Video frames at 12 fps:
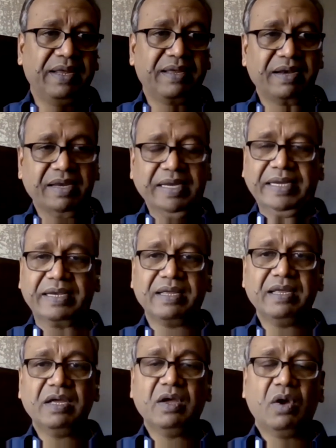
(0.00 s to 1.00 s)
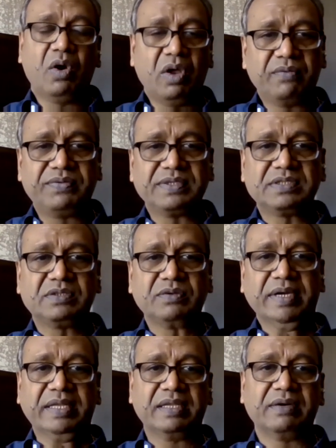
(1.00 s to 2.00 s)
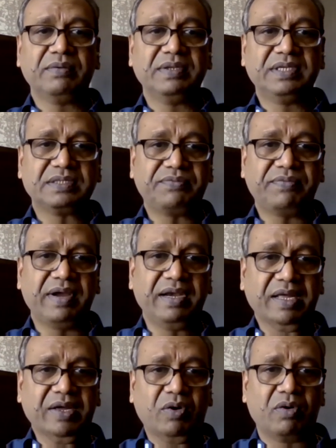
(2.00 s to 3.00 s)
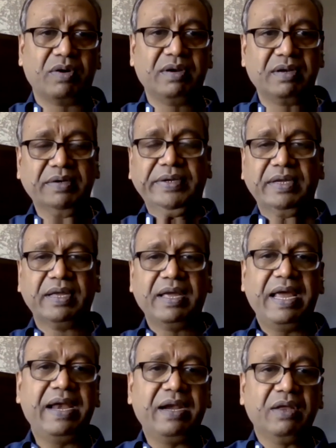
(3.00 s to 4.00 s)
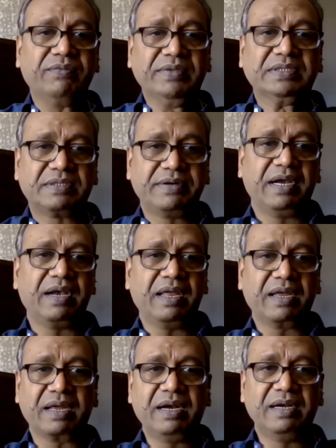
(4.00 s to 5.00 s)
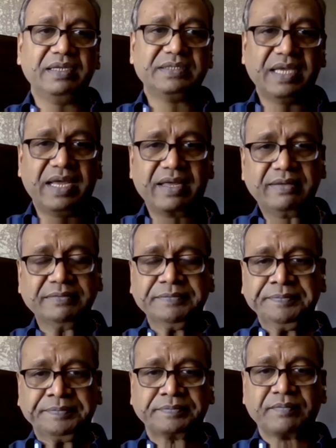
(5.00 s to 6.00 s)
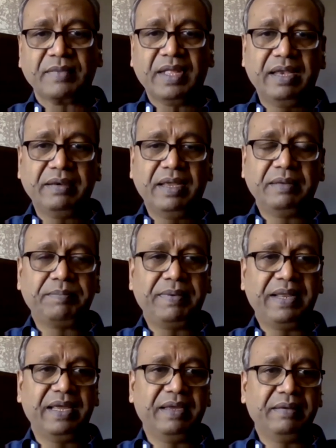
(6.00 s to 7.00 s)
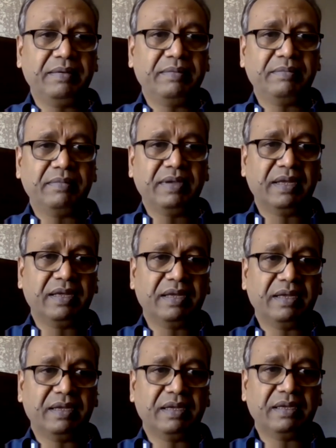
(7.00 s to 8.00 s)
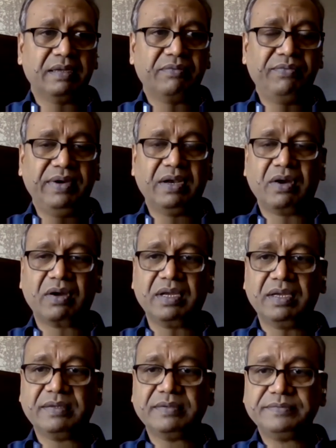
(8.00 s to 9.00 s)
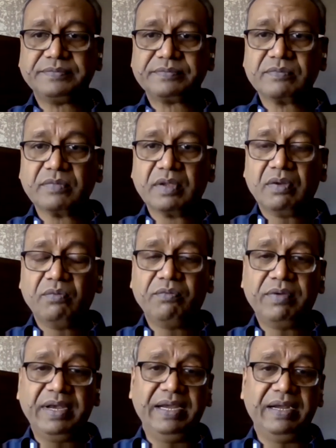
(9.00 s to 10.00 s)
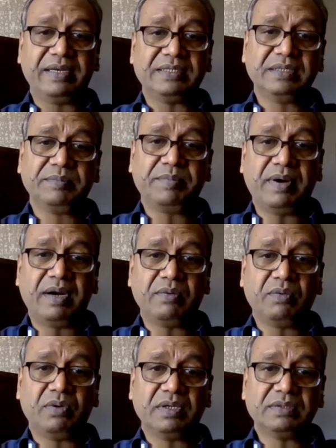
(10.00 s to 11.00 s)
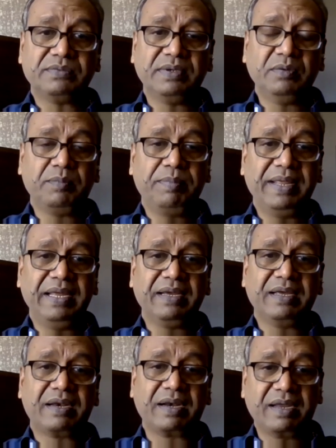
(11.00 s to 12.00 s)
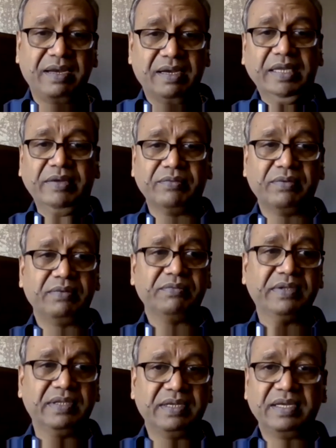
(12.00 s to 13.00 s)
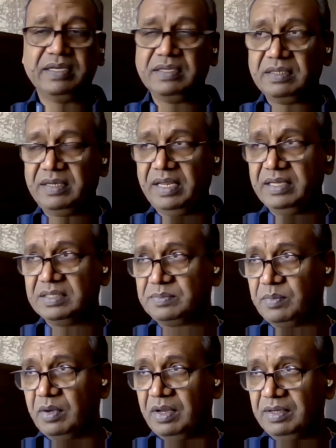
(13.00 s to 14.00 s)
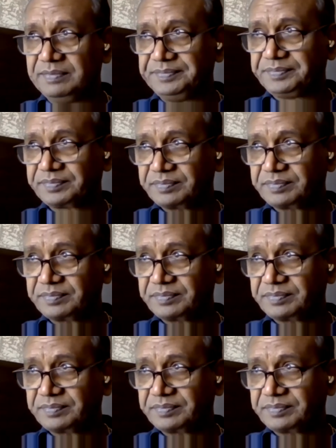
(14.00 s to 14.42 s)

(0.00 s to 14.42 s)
play cricket. All of us together will just find a corner, end of the street, like a cul-de-sac, and, and play uh, field hockey. Very interesting part was when you're playing cricket, even with a tennis ball,